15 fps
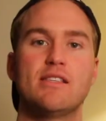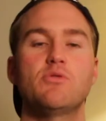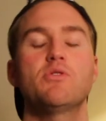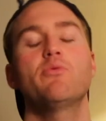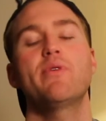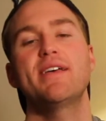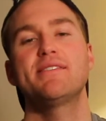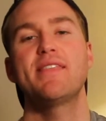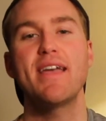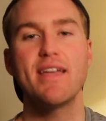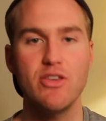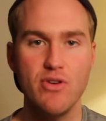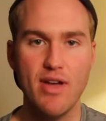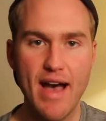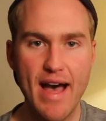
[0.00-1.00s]
So anyways,
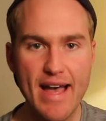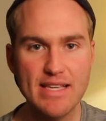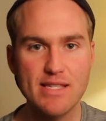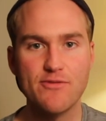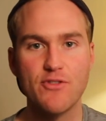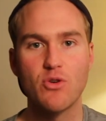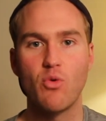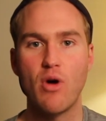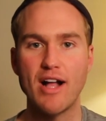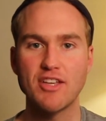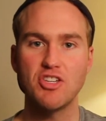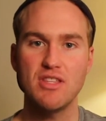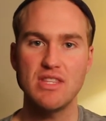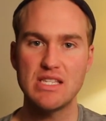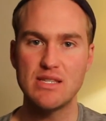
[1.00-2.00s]
thank you guys for
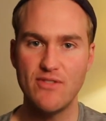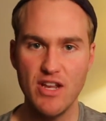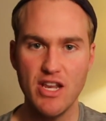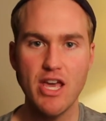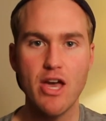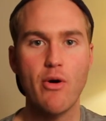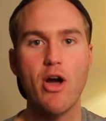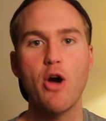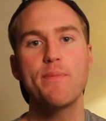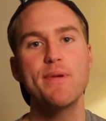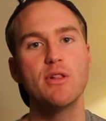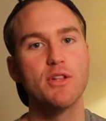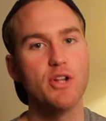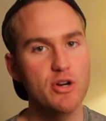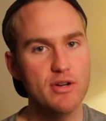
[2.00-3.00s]
watching this video. I hope
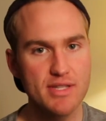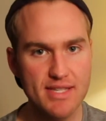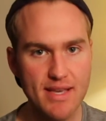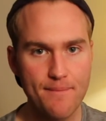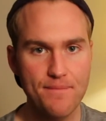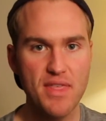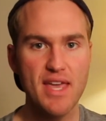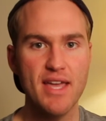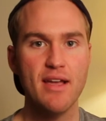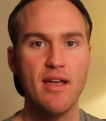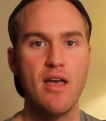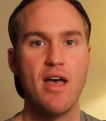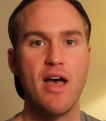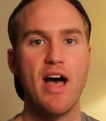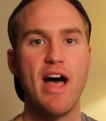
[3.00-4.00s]
you learned something.
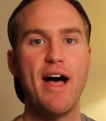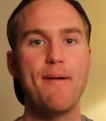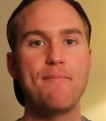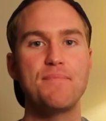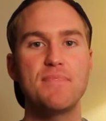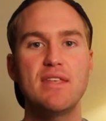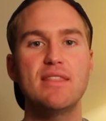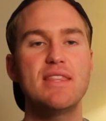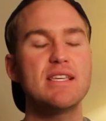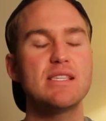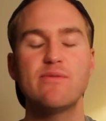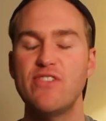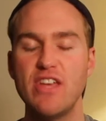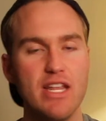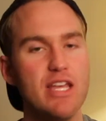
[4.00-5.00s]

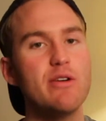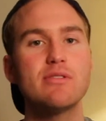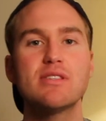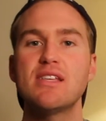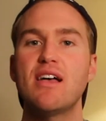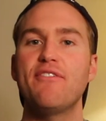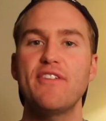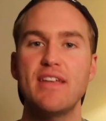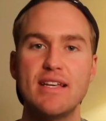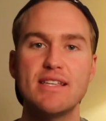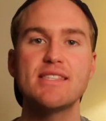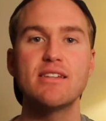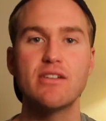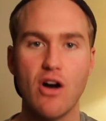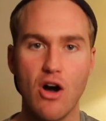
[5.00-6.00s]
This video stuff
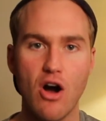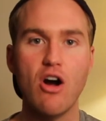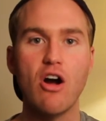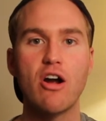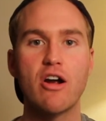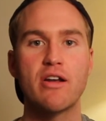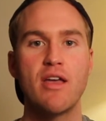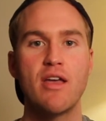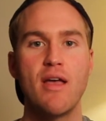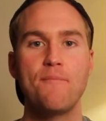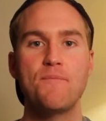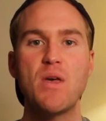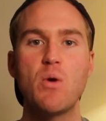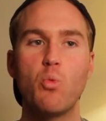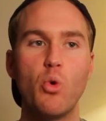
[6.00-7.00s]
isn't hard.
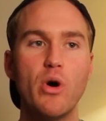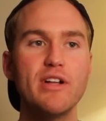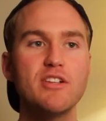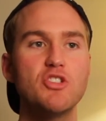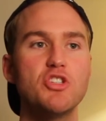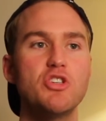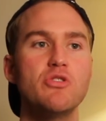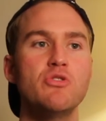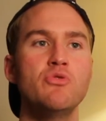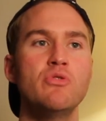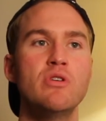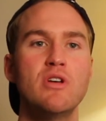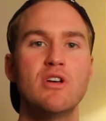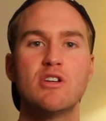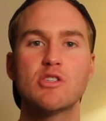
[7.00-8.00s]
And once
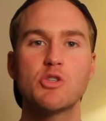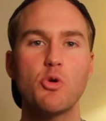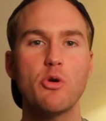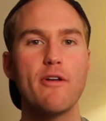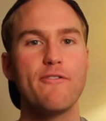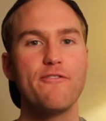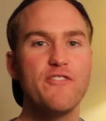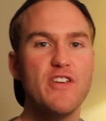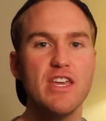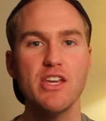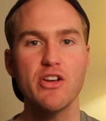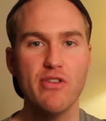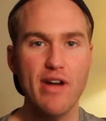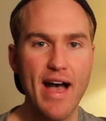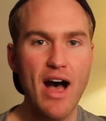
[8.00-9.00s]
you sort of
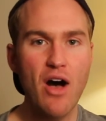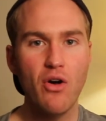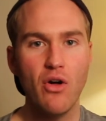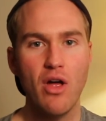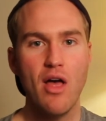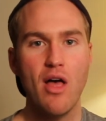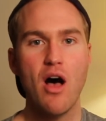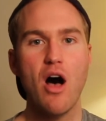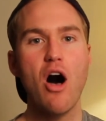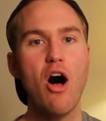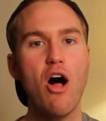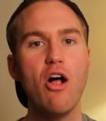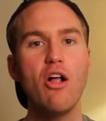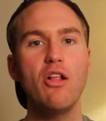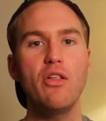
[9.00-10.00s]
figure out
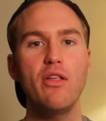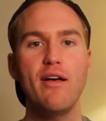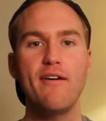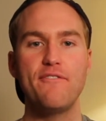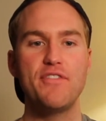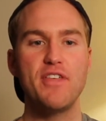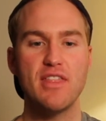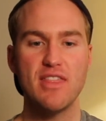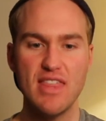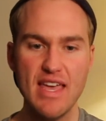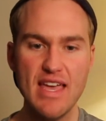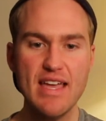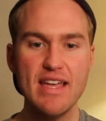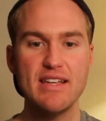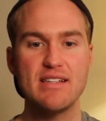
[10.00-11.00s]
all of the
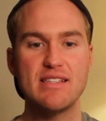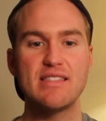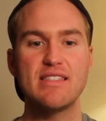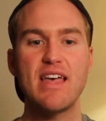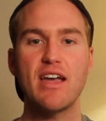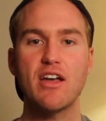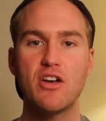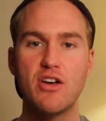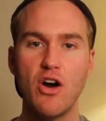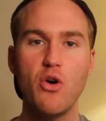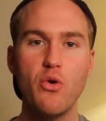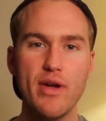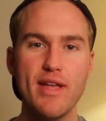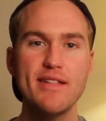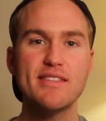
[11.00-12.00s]
things that
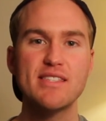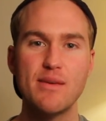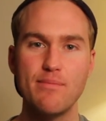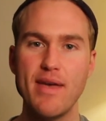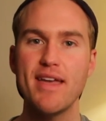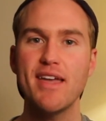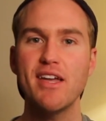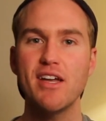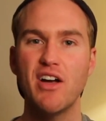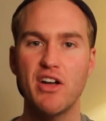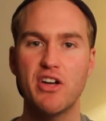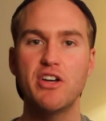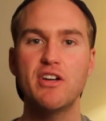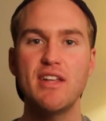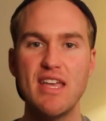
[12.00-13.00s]
go into making a
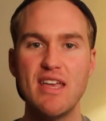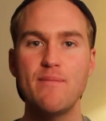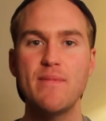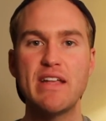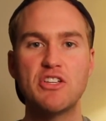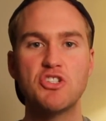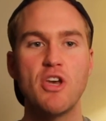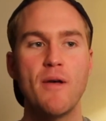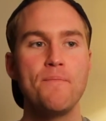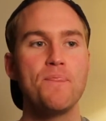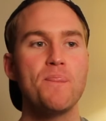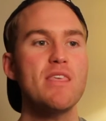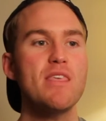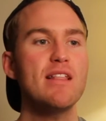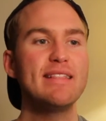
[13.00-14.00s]
good image,
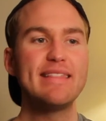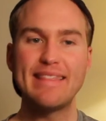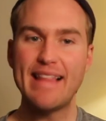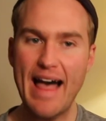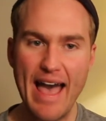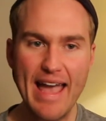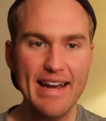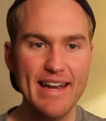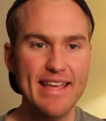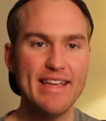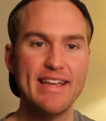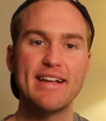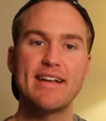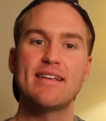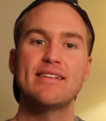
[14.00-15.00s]

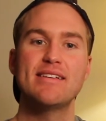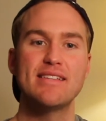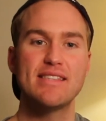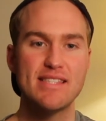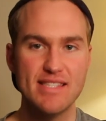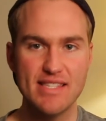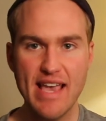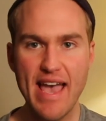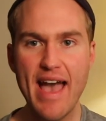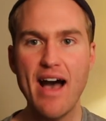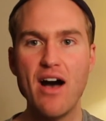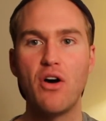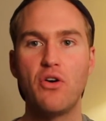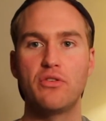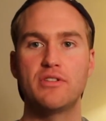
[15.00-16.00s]
lighting,
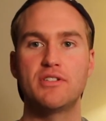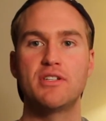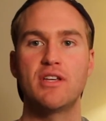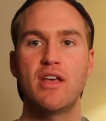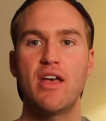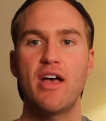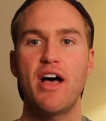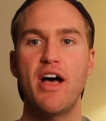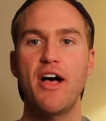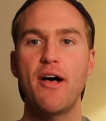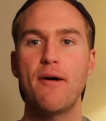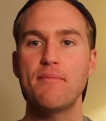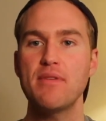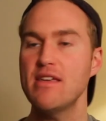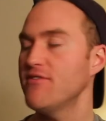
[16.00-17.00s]
sound,
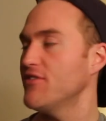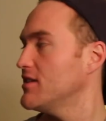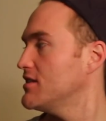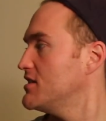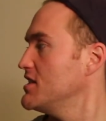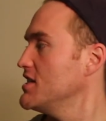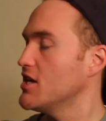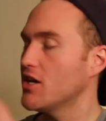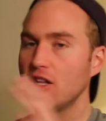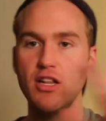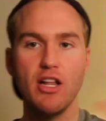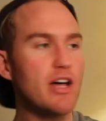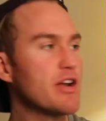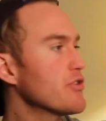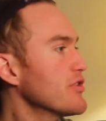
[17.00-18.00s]
even
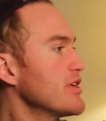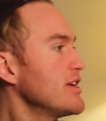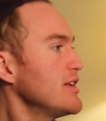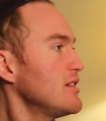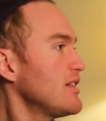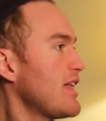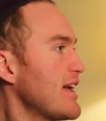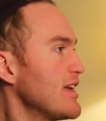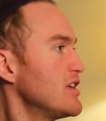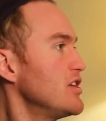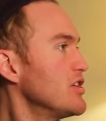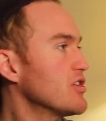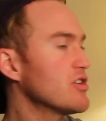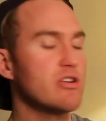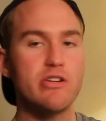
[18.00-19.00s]
decluttering like
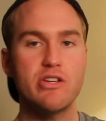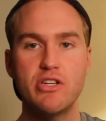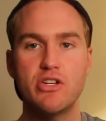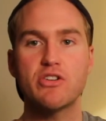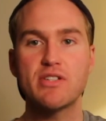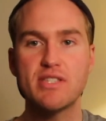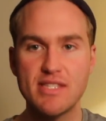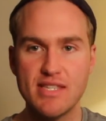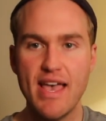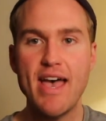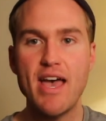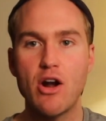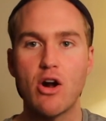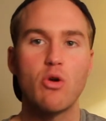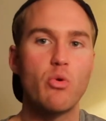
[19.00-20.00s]
your
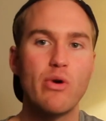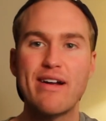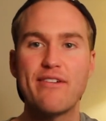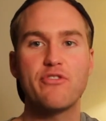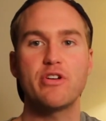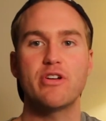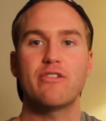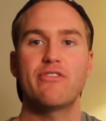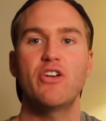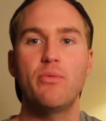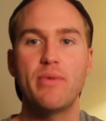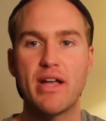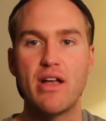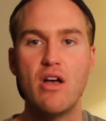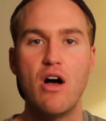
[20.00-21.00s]
set or wherever you're
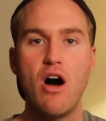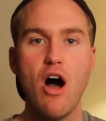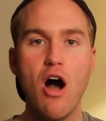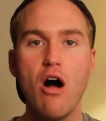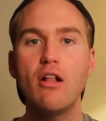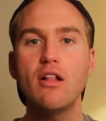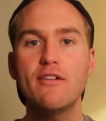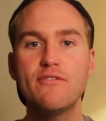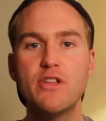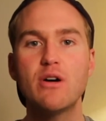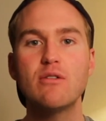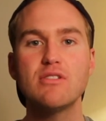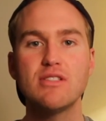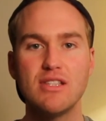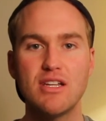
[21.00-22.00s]
filming, all of
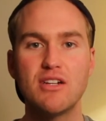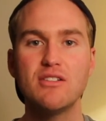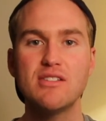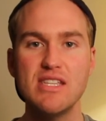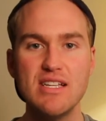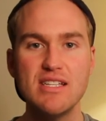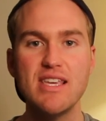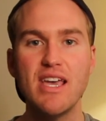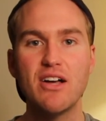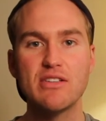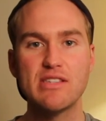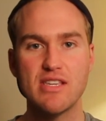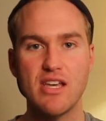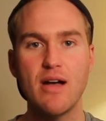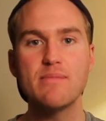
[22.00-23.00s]
those little
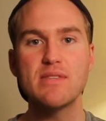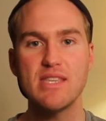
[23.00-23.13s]
details come